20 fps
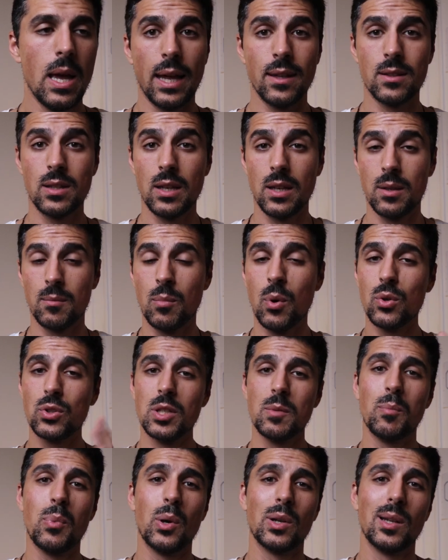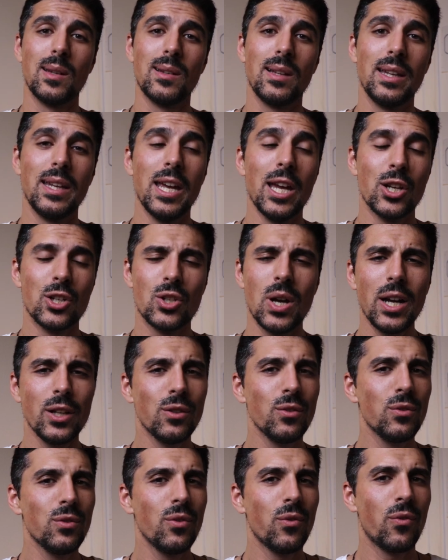And most importantly,
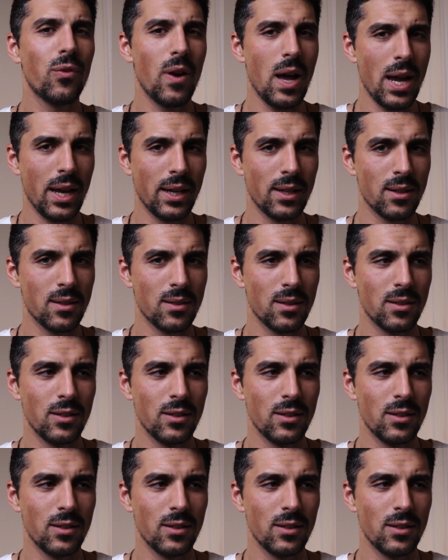try to find